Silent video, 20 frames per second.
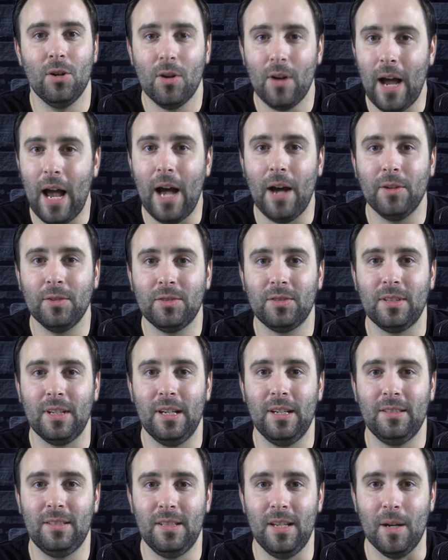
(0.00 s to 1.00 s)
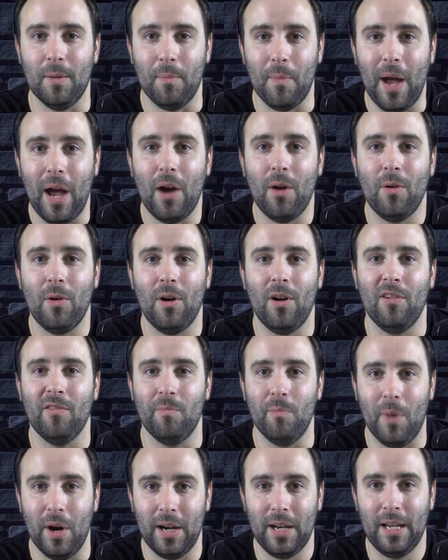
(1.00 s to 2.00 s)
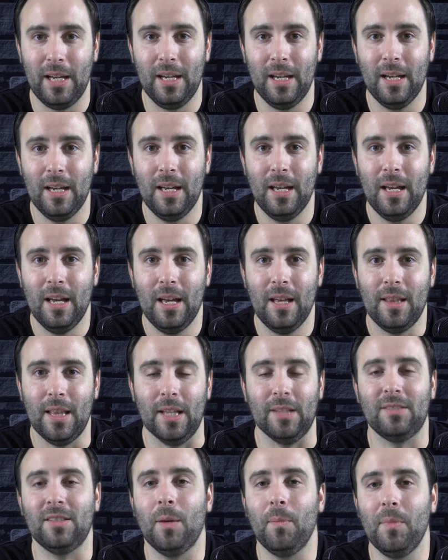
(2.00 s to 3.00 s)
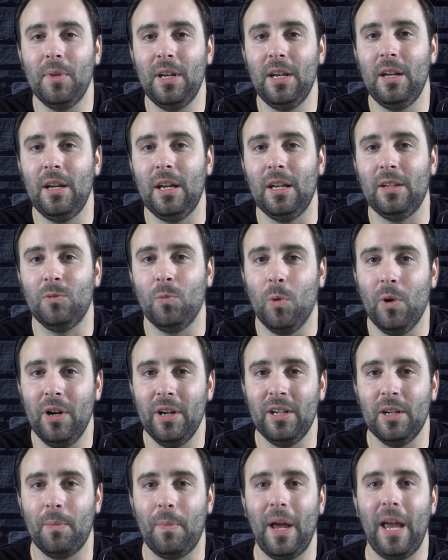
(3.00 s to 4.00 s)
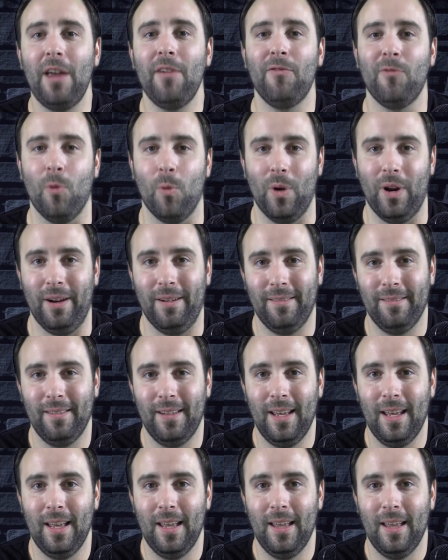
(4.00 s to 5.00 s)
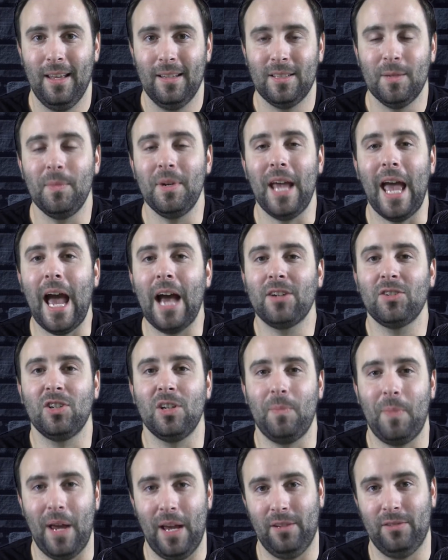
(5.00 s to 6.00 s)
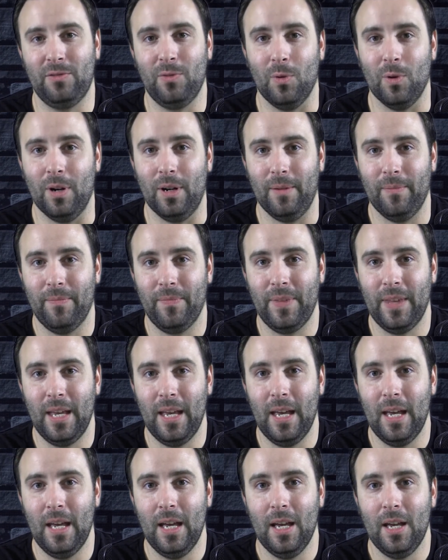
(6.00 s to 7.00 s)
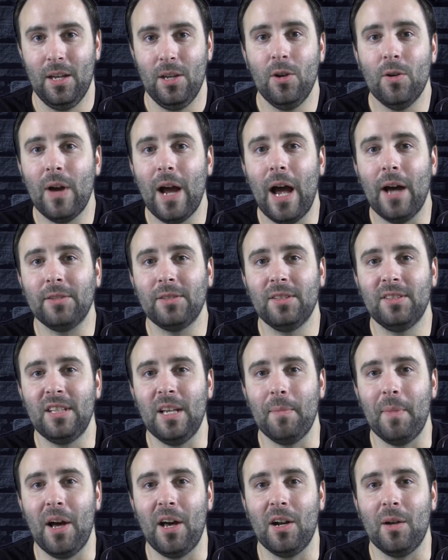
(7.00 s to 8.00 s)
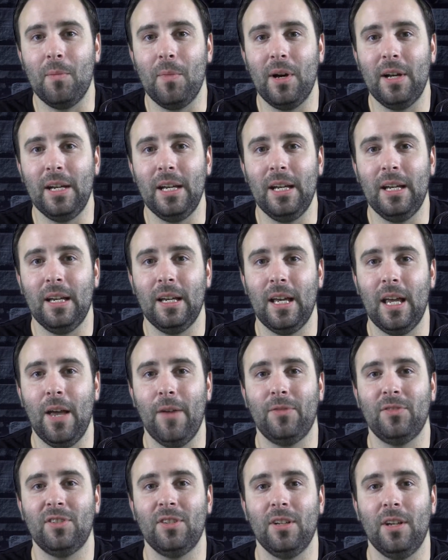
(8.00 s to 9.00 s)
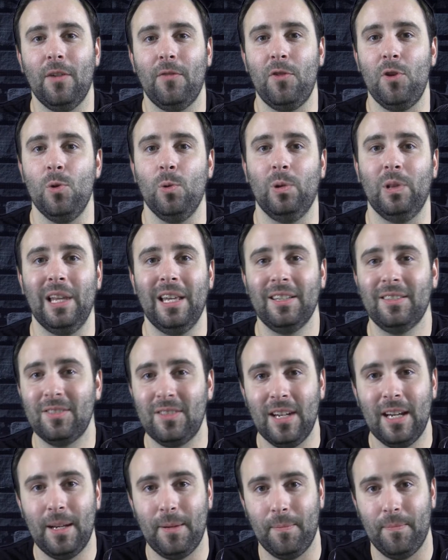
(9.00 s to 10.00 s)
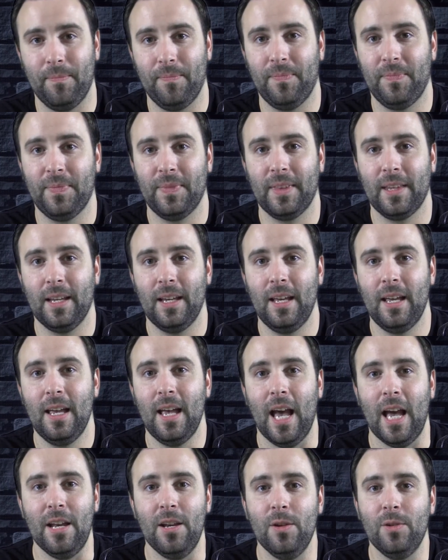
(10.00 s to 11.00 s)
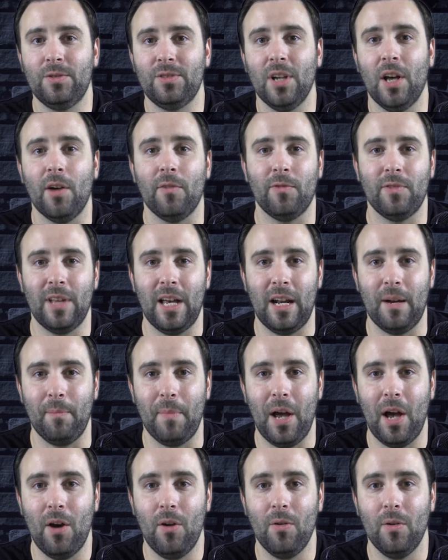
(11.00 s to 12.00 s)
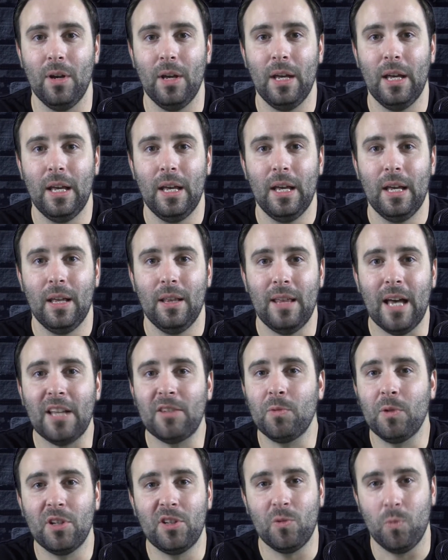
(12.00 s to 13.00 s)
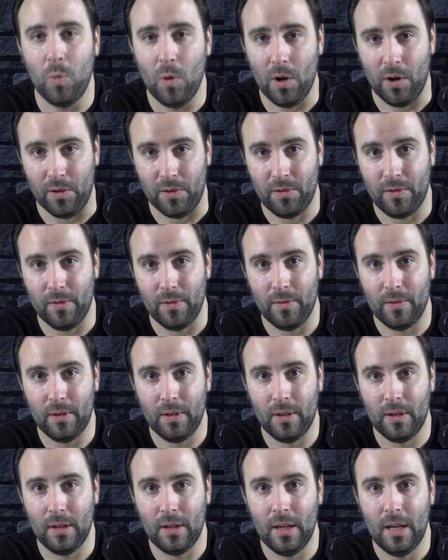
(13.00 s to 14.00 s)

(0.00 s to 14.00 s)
Your house is the amount of money that somebody is willing to pay for it. Somebody actually pays for it. Your house is the amount of money if you list it and you sell it for that amount, that's what it's worth.